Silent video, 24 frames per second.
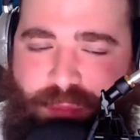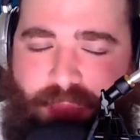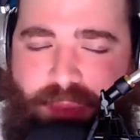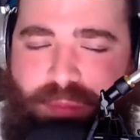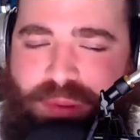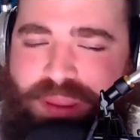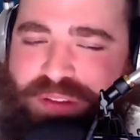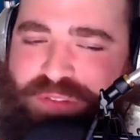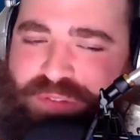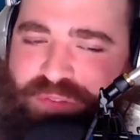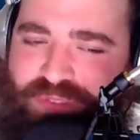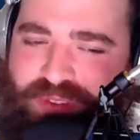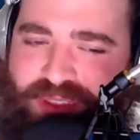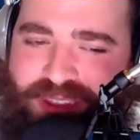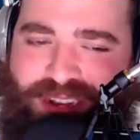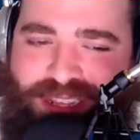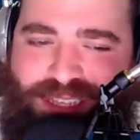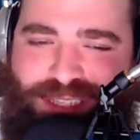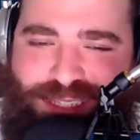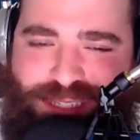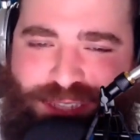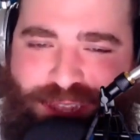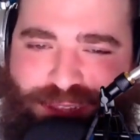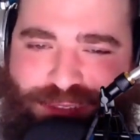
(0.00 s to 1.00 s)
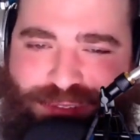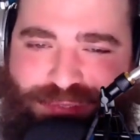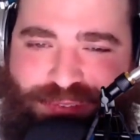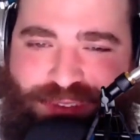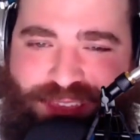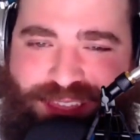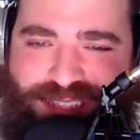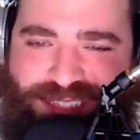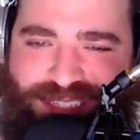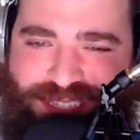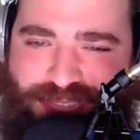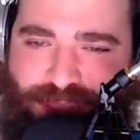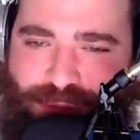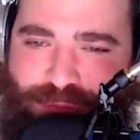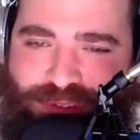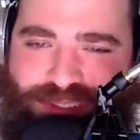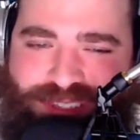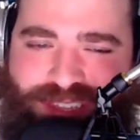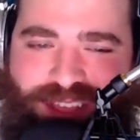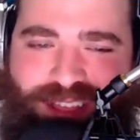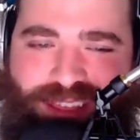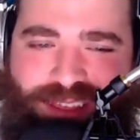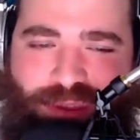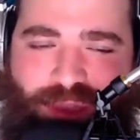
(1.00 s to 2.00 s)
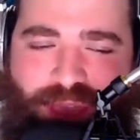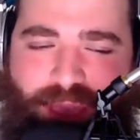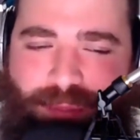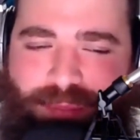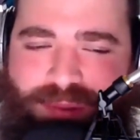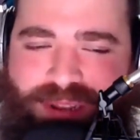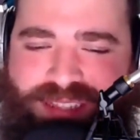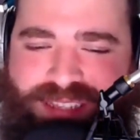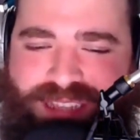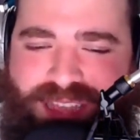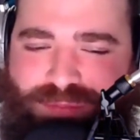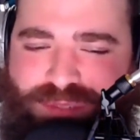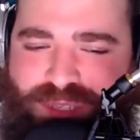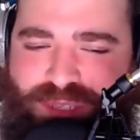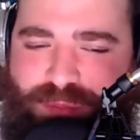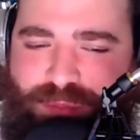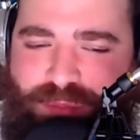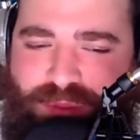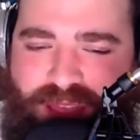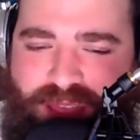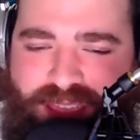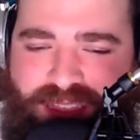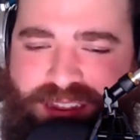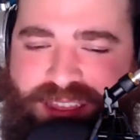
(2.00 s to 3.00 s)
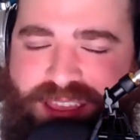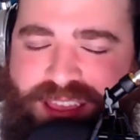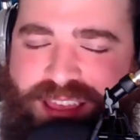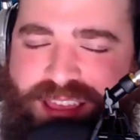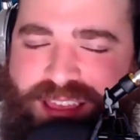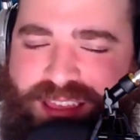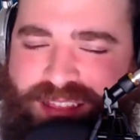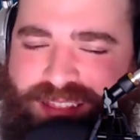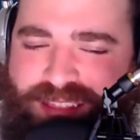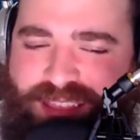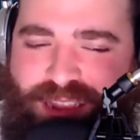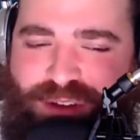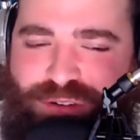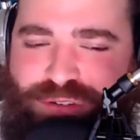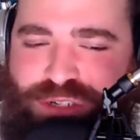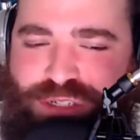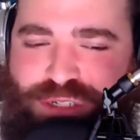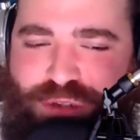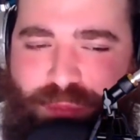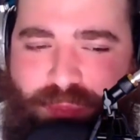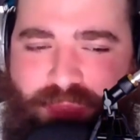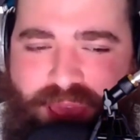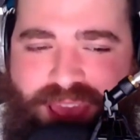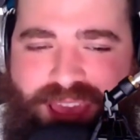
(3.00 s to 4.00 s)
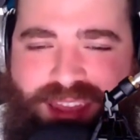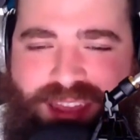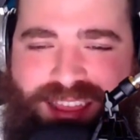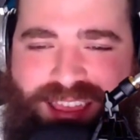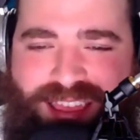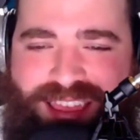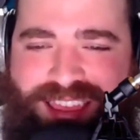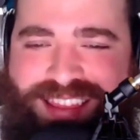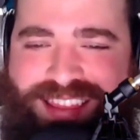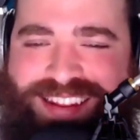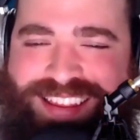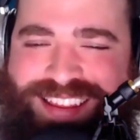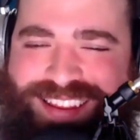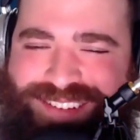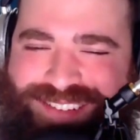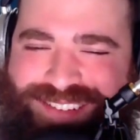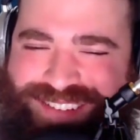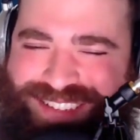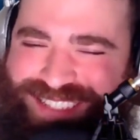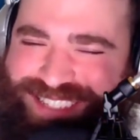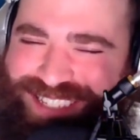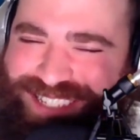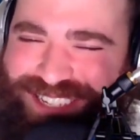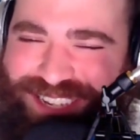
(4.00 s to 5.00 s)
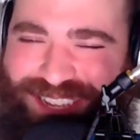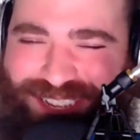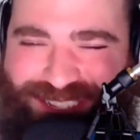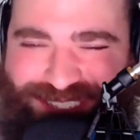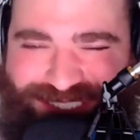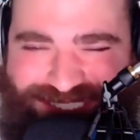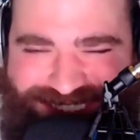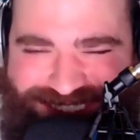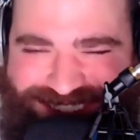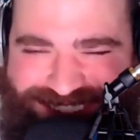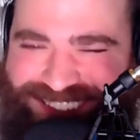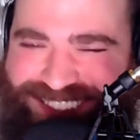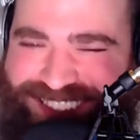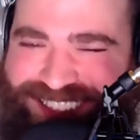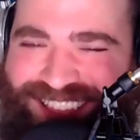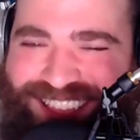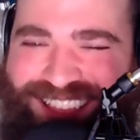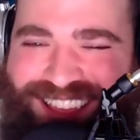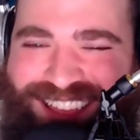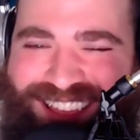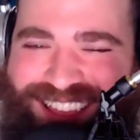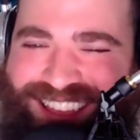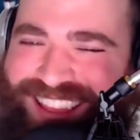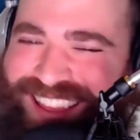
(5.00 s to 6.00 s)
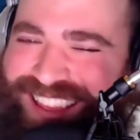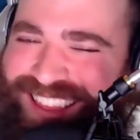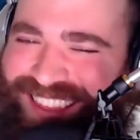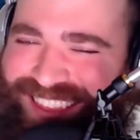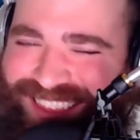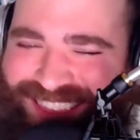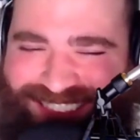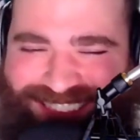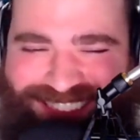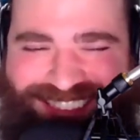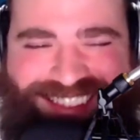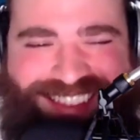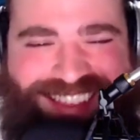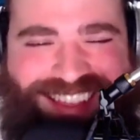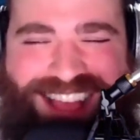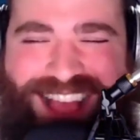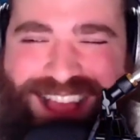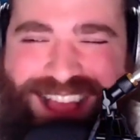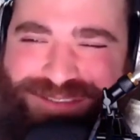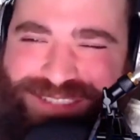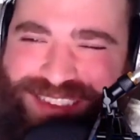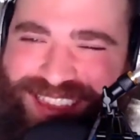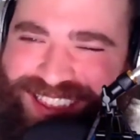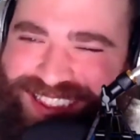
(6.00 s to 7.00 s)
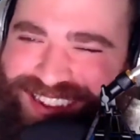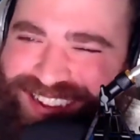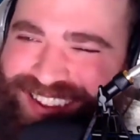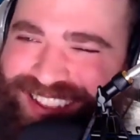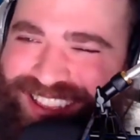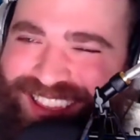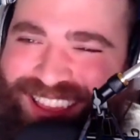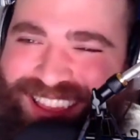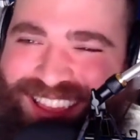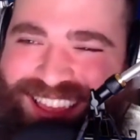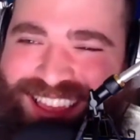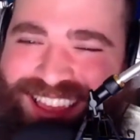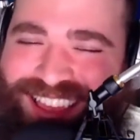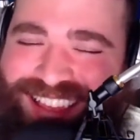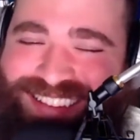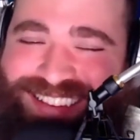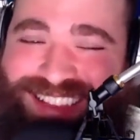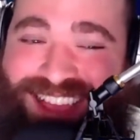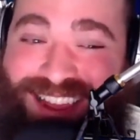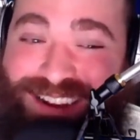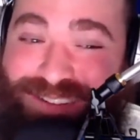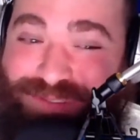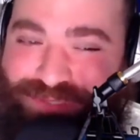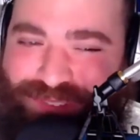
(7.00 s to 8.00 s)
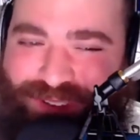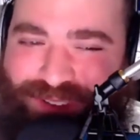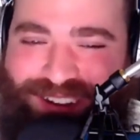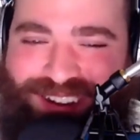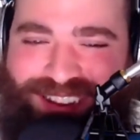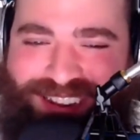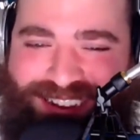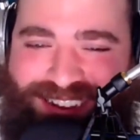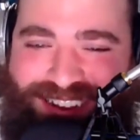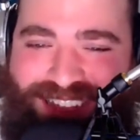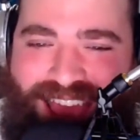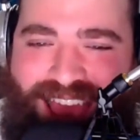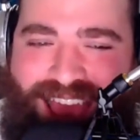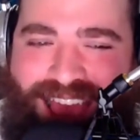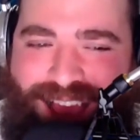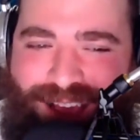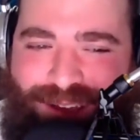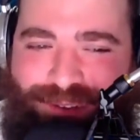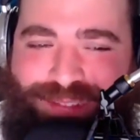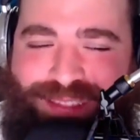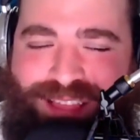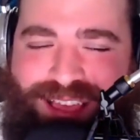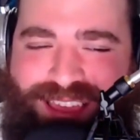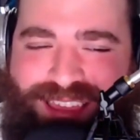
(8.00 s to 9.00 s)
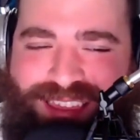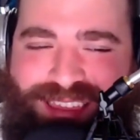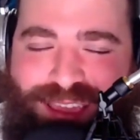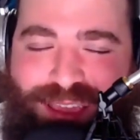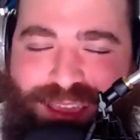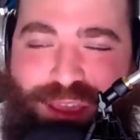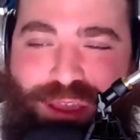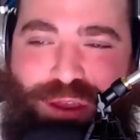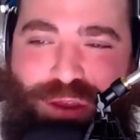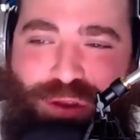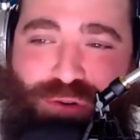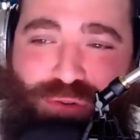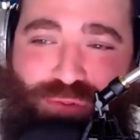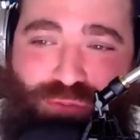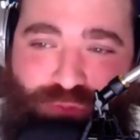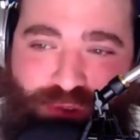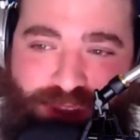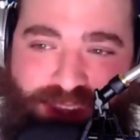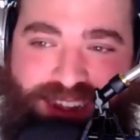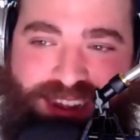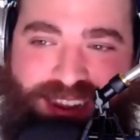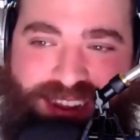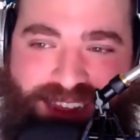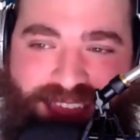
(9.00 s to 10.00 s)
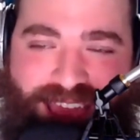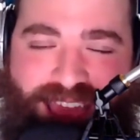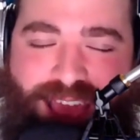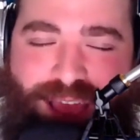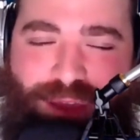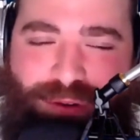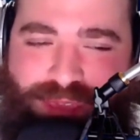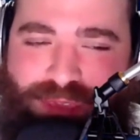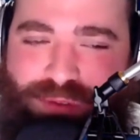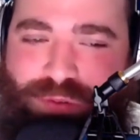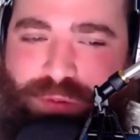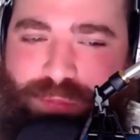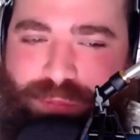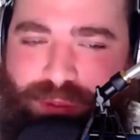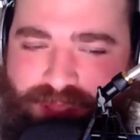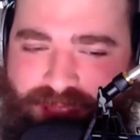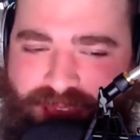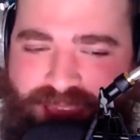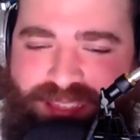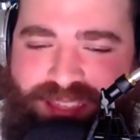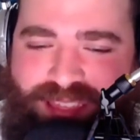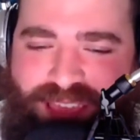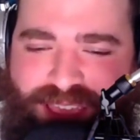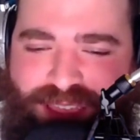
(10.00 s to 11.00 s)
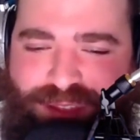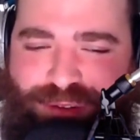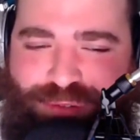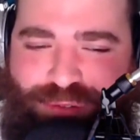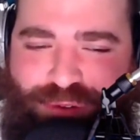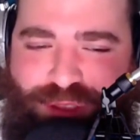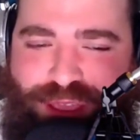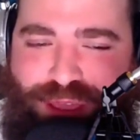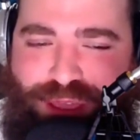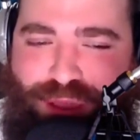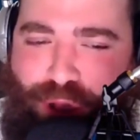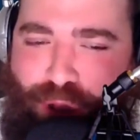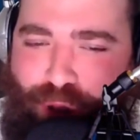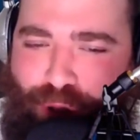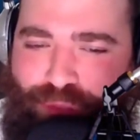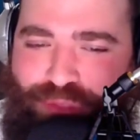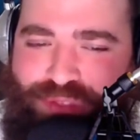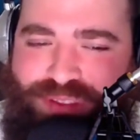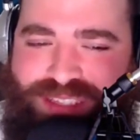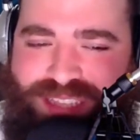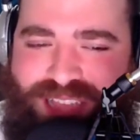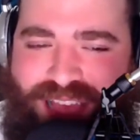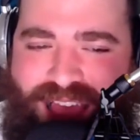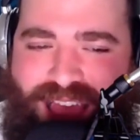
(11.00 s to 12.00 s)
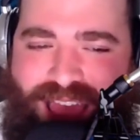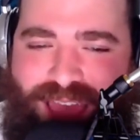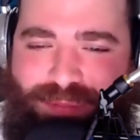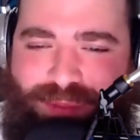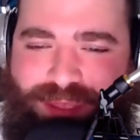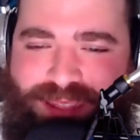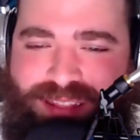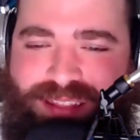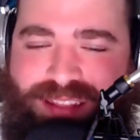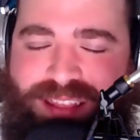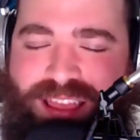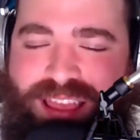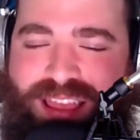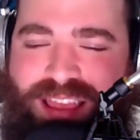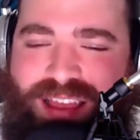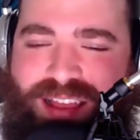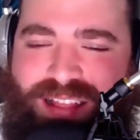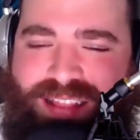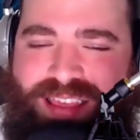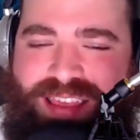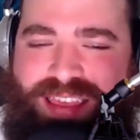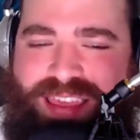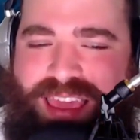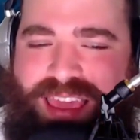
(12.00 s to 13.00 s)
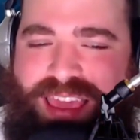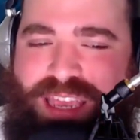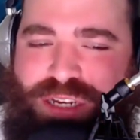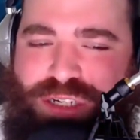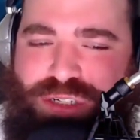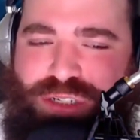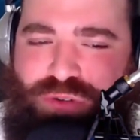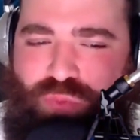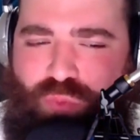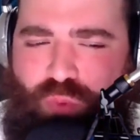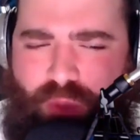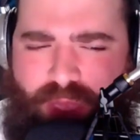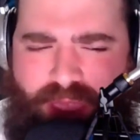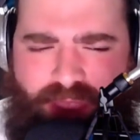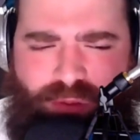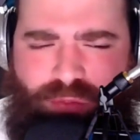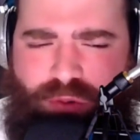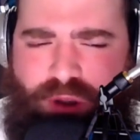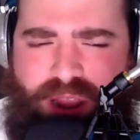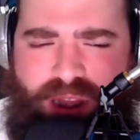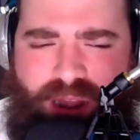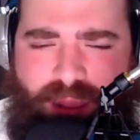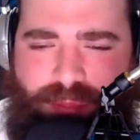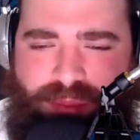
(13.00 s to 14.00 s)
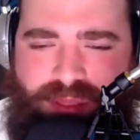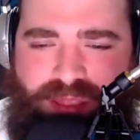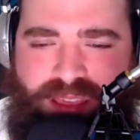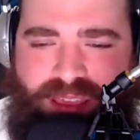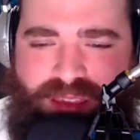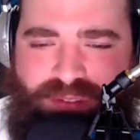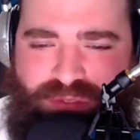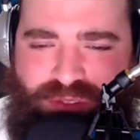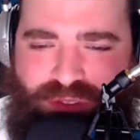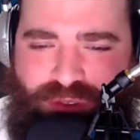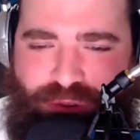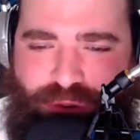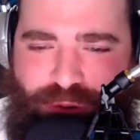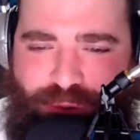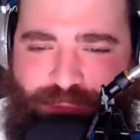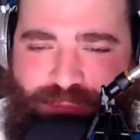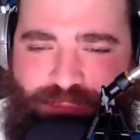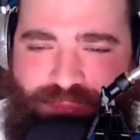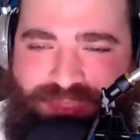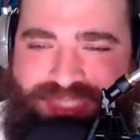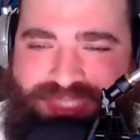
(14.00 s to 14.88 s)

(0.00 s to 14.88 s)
I mean, Phoenix Suns fans, they will tell you how many times he played Landry Shamet, and it was just I mean, it's kind of funny now, like, reading how he would play Landry all the time and, like, Ish Wainwright, I believe, too.